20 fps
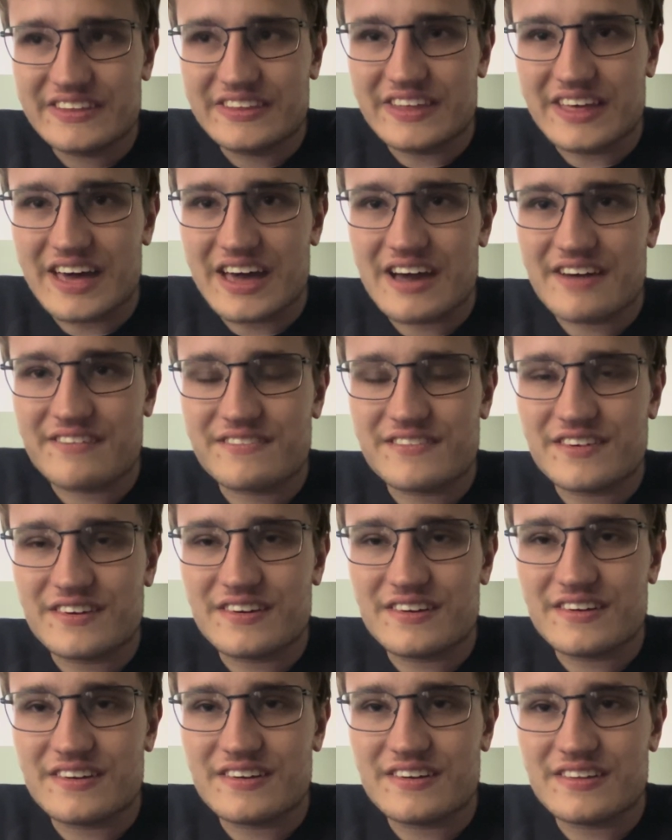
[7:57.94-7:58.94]

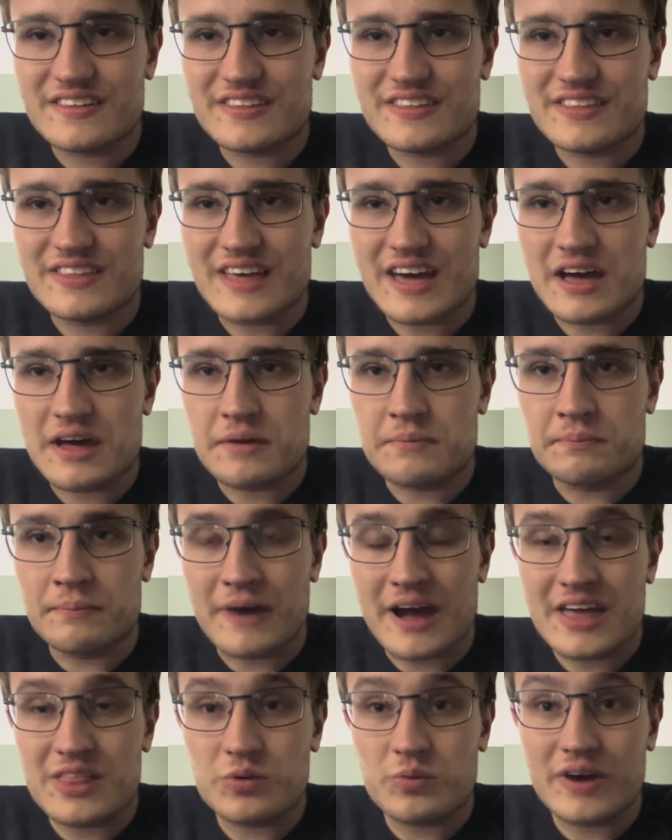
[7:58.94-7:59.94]
after that, and
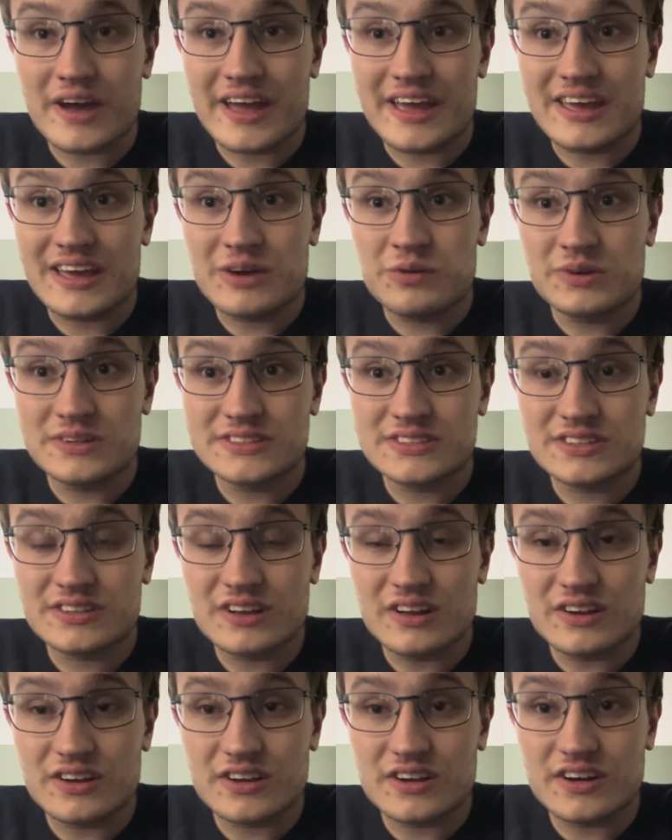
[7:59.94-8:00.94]
by the way, it was
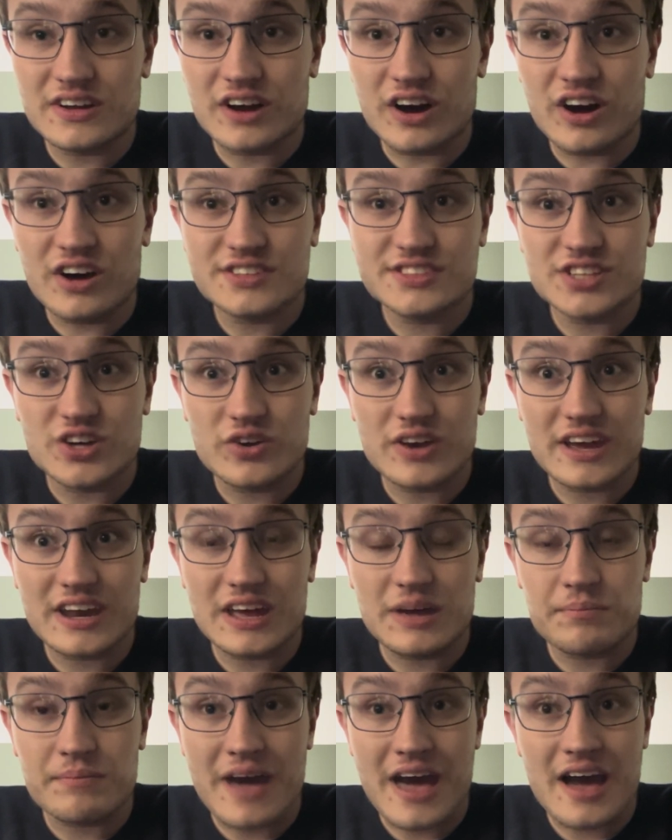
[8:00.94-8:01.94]
good also
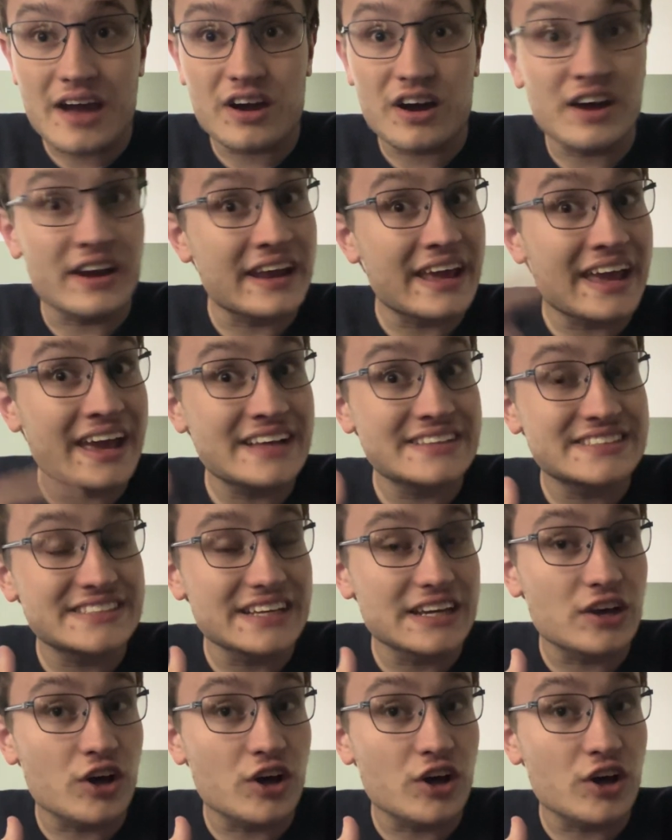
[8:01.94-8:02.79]
getting back on Antique